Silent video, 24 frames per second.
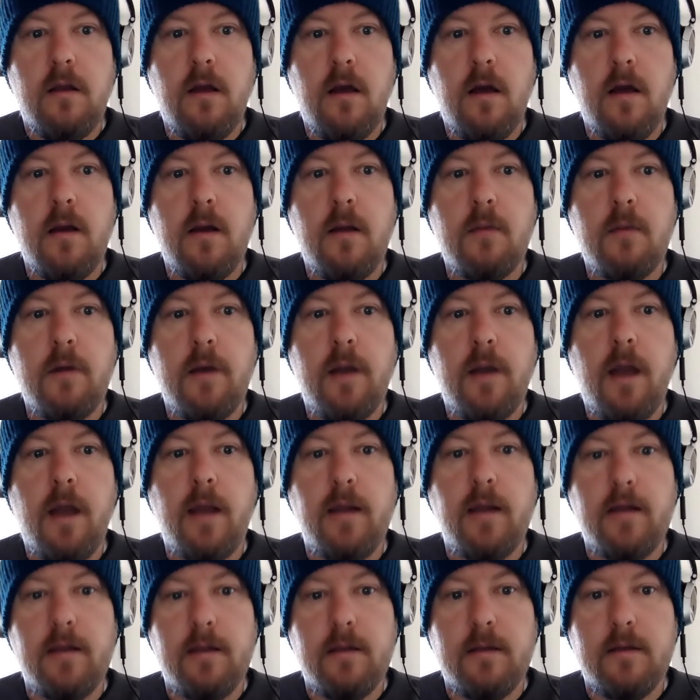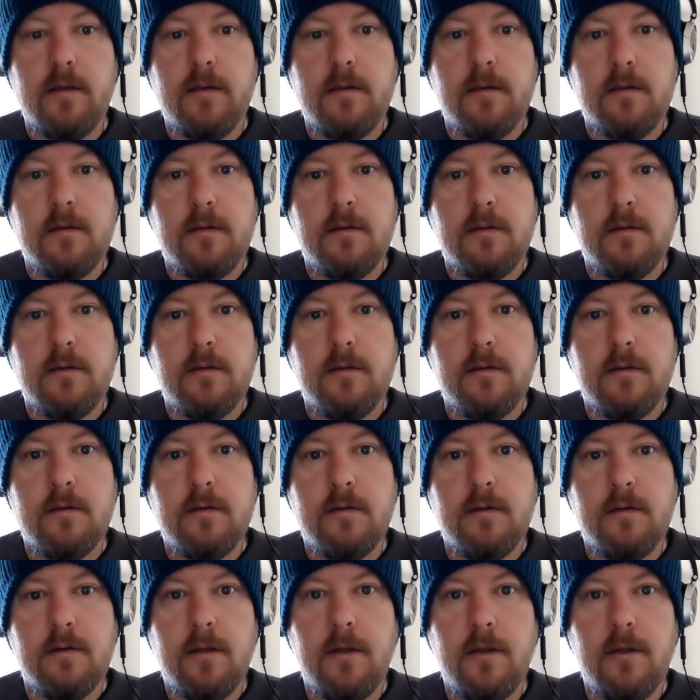number 90. Can you